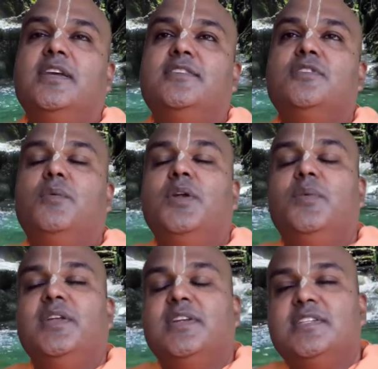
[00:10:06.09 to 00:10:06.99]
So when
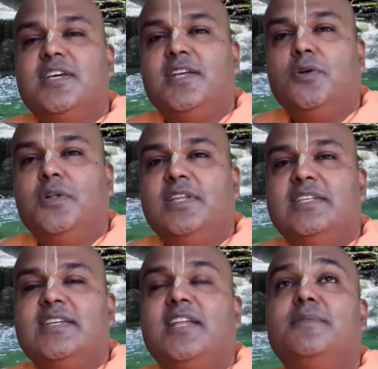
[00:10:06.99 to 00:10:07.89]
we return all
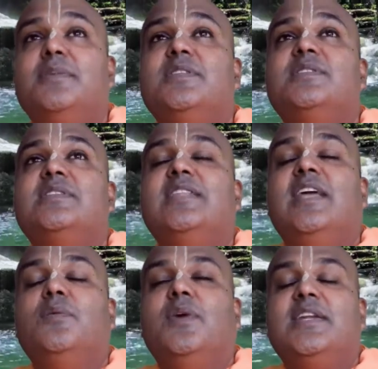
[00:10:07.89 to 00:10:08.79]
these elements,
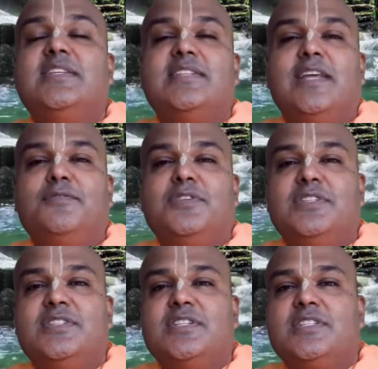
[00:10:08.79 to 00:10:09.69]
then what is left
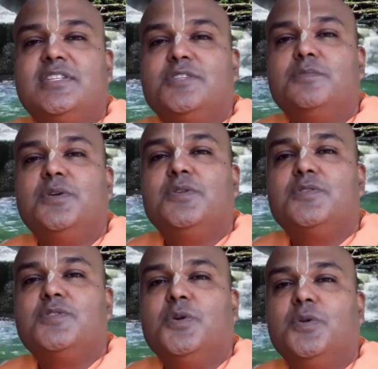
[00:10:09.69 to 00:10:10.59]
is just the spirit
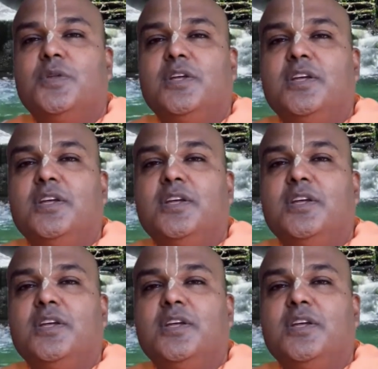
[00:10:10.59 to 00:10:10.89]
soul.